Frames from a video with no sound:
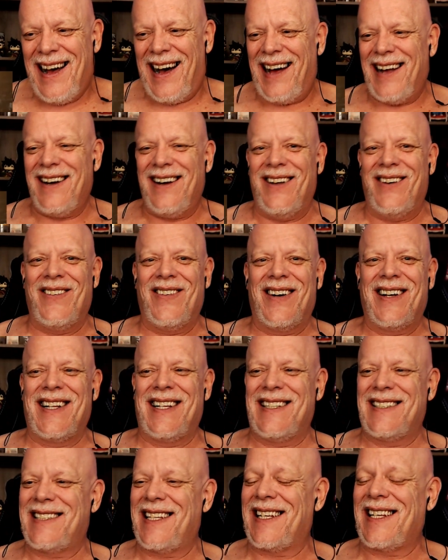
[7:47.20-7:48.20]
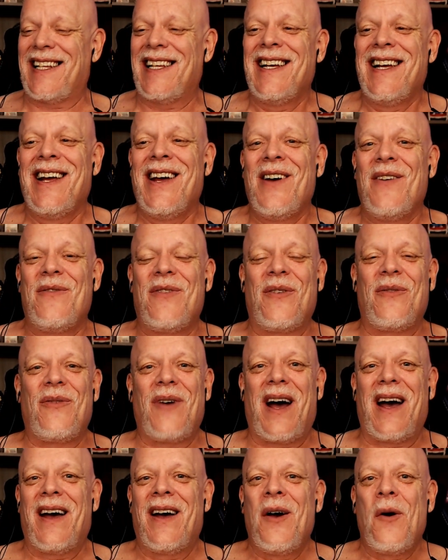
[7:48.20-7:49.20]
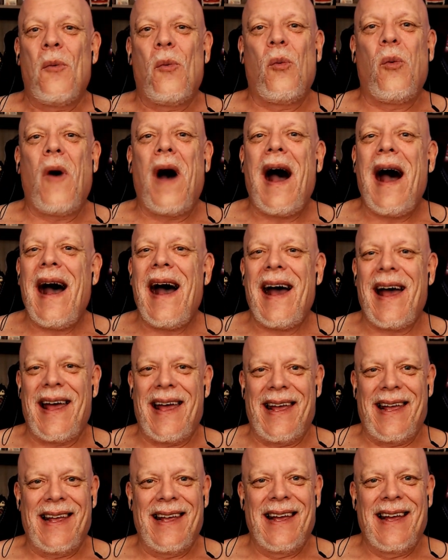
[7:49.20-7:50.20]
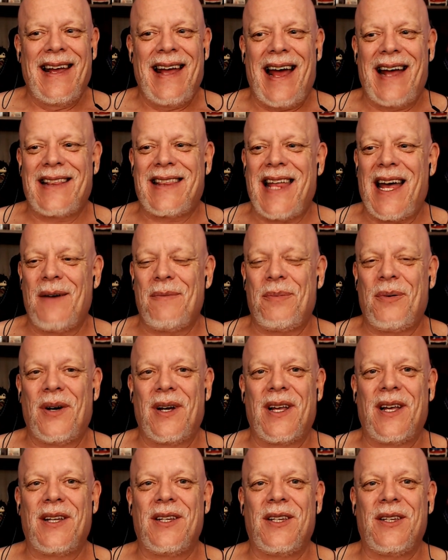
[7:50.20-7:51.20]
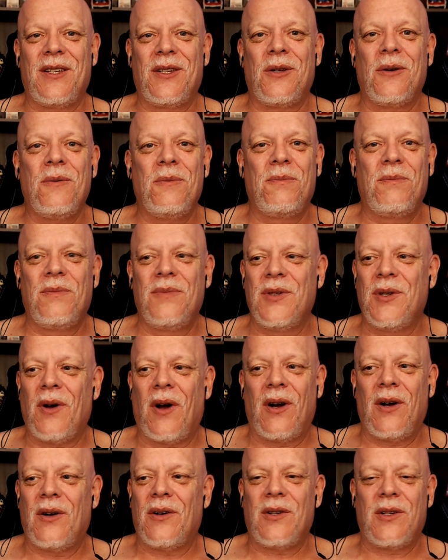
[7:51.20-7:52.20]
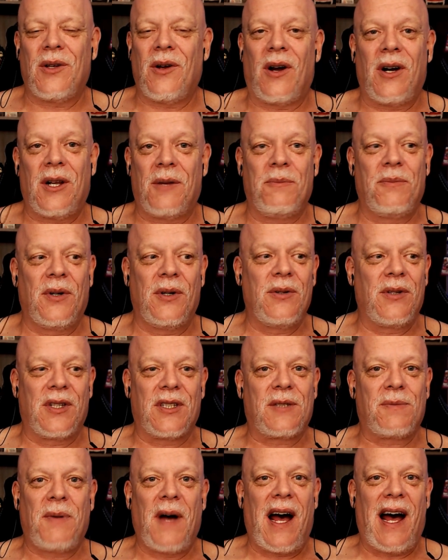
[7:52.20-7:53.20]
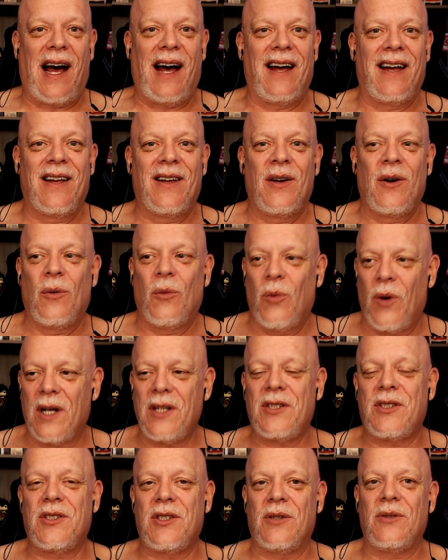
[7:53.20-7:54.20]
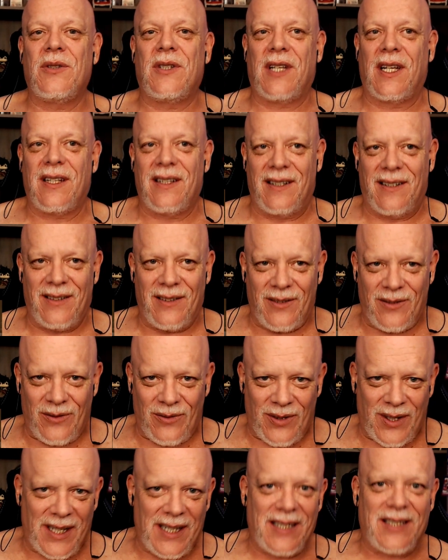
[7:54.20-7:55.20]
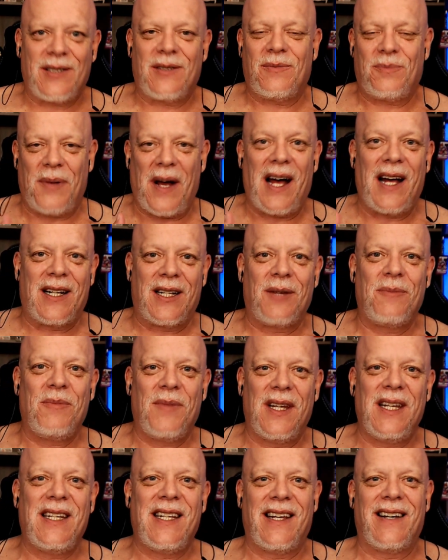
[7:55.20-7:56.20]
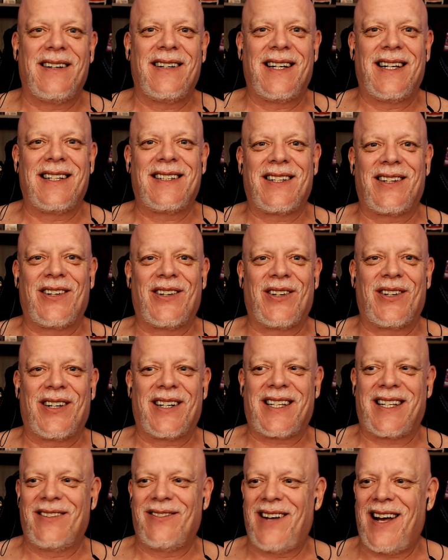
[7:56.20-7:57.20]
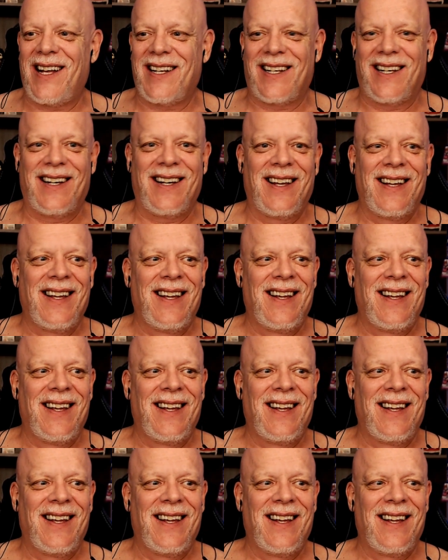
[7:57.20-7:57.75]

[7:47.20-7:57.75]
I don't know what to think of, but why? At that point, you already blew the spot. Once you didn't respond immediately to the Hurricane Rana,